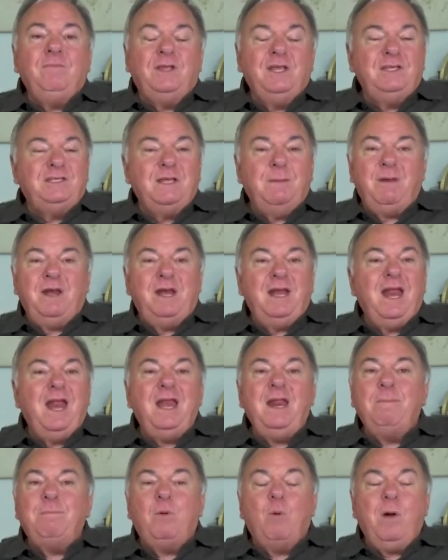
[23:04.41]
He said, but at
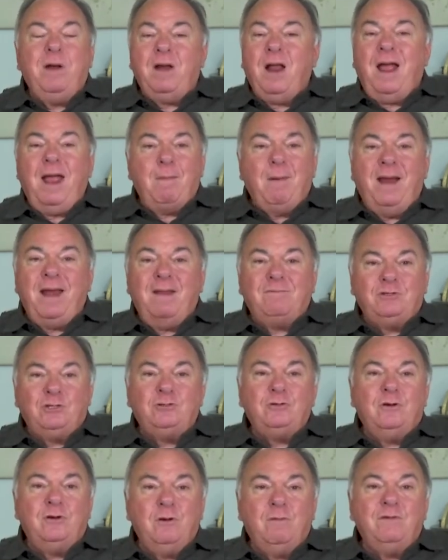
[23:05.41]
any point, I might have
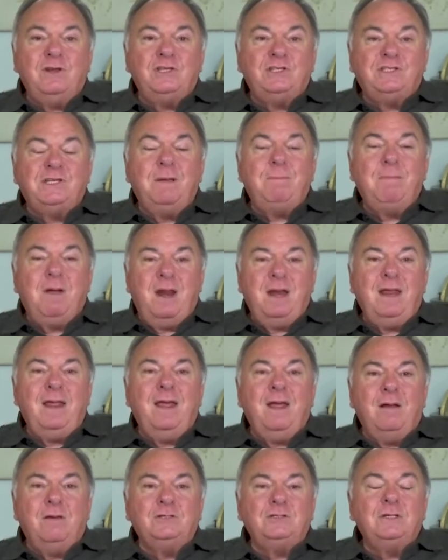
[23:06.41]
to turn it over to somebody
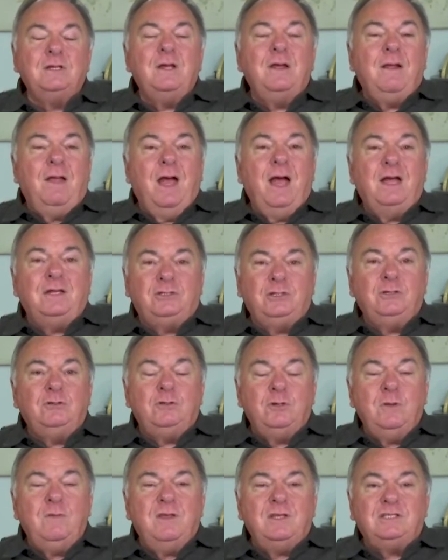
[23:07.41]
else to
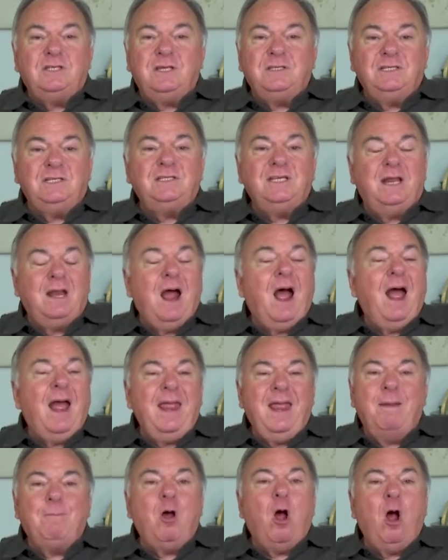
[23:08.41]
do this, because he said,
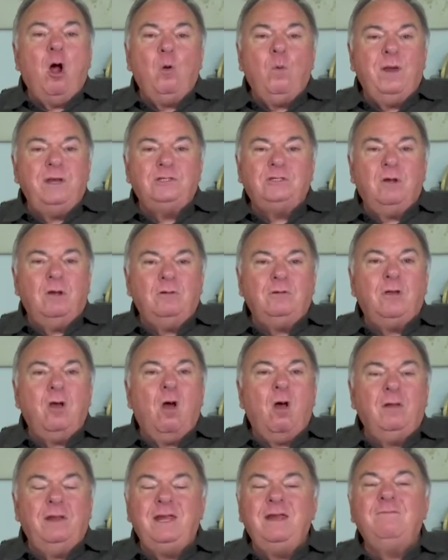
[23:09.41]
I am always on
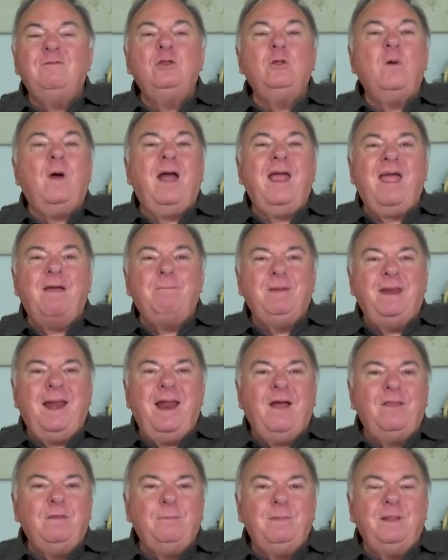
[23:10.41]
call, even though I have been
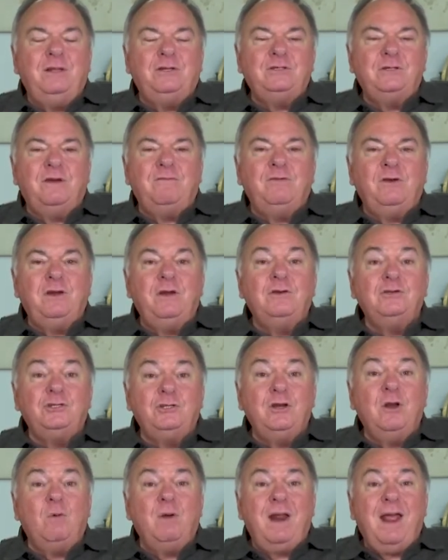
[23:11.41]
out of the military for years.
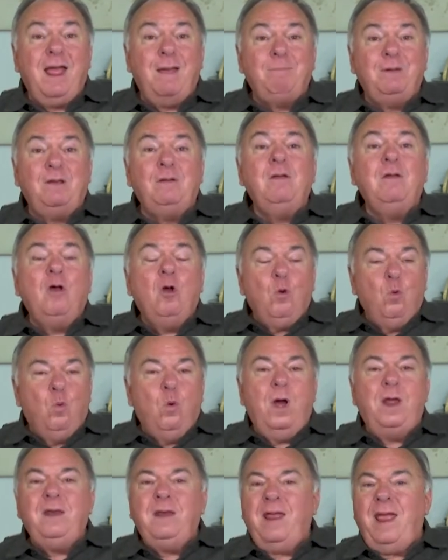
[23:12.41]
You know what happened?
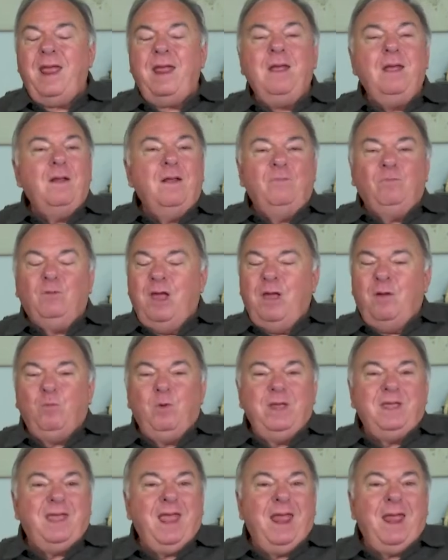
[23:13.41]
One day
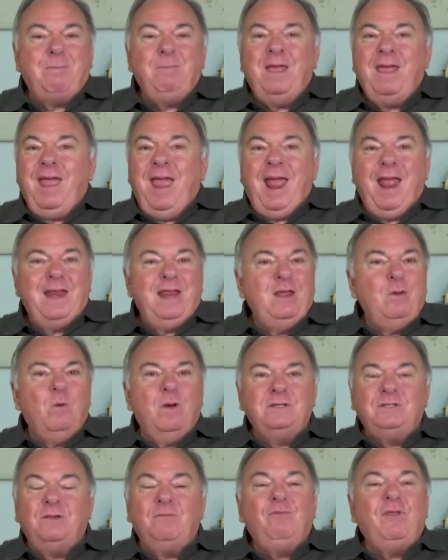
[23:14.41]
we came and he
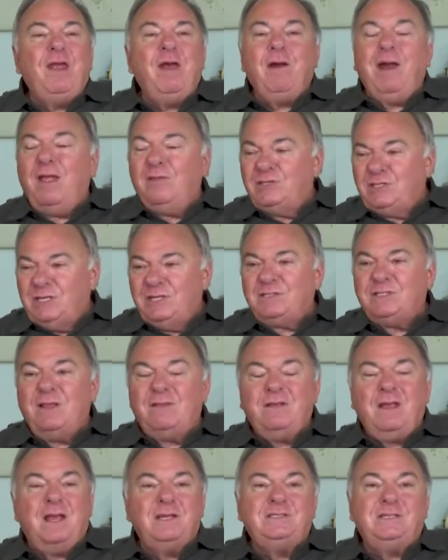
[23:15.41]
wasn't there. And this
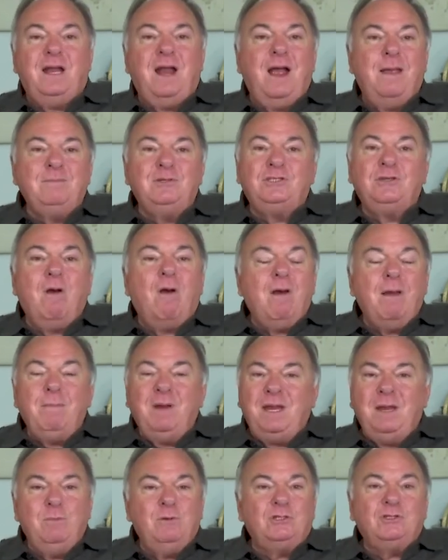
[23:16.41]
other guy said, I'm sorry,
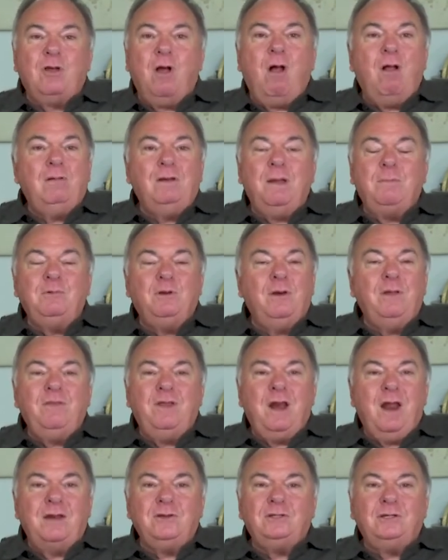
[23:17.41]
but he was called up during
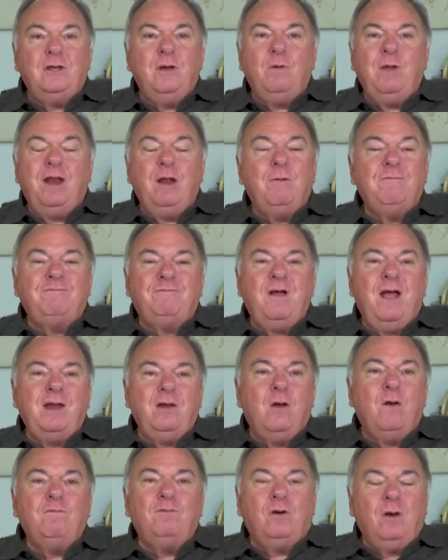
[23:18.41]
the night to go and help
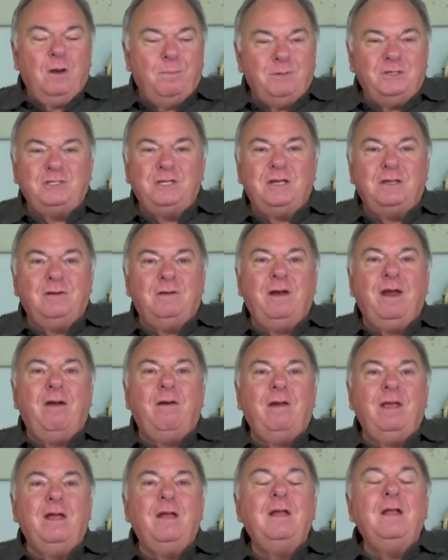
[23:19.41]
fight over on a particular
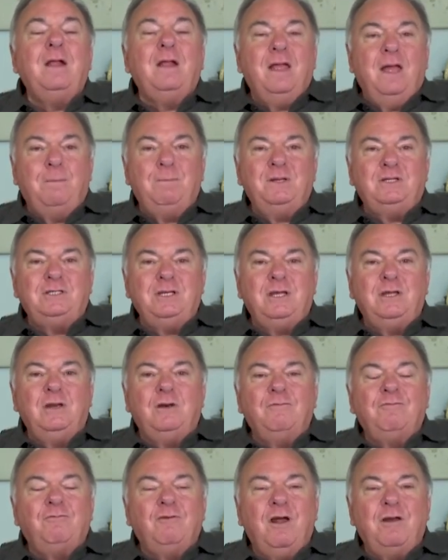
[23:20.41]
area, a
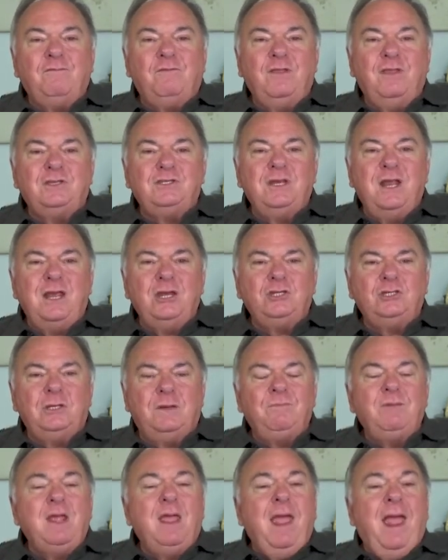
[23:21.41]
particular front for this
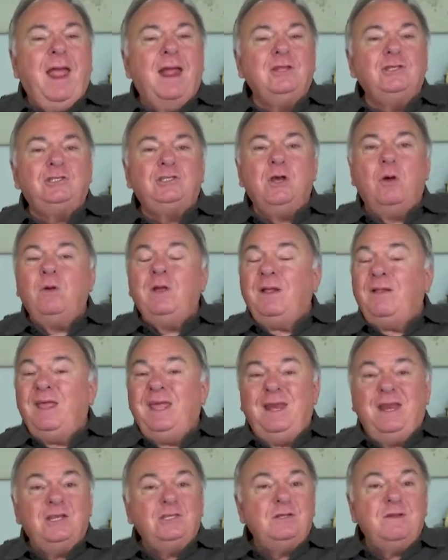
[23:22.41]
nation. And so
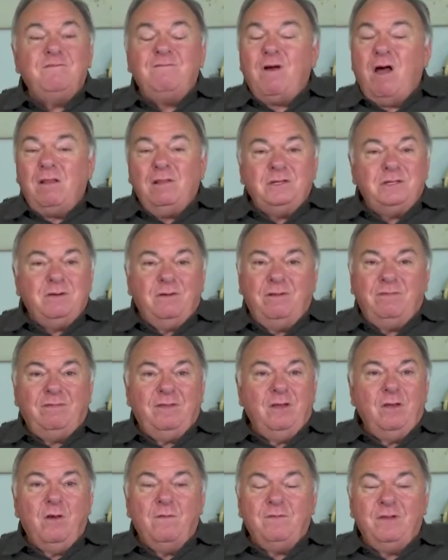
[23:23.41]
it isn't a voluntary
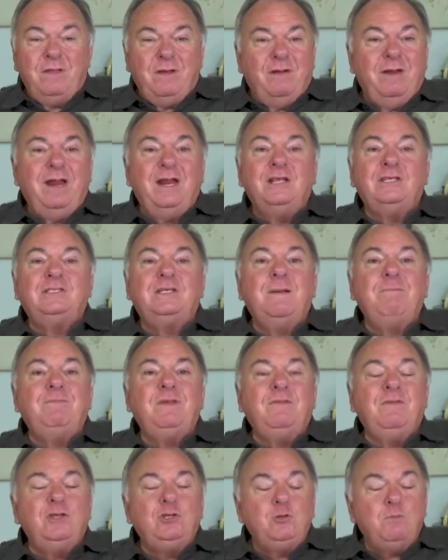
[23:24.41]
thing over there. It is
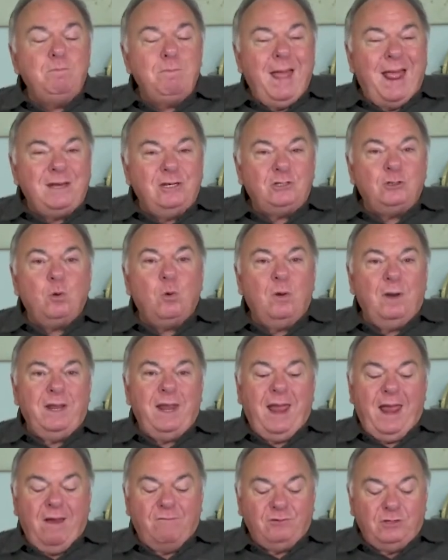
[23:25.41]
something that you
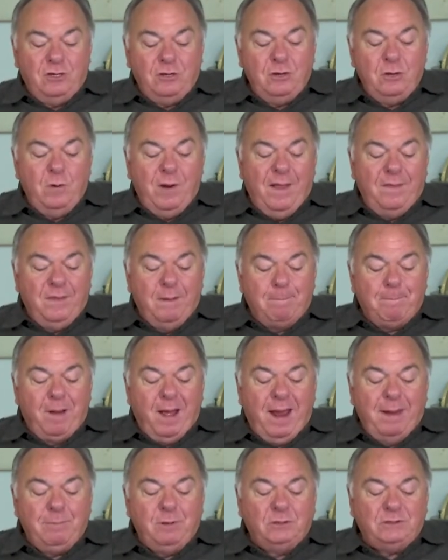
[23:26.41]
mandatorily have to do. And the
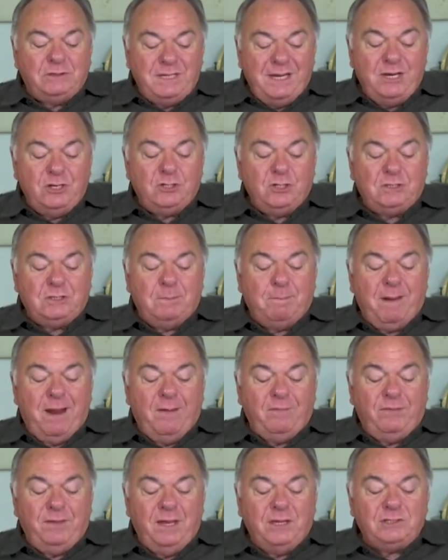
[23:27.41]
Bible teaches
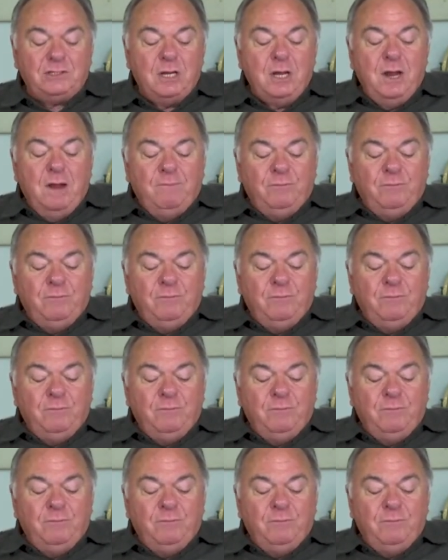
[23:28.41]
about this.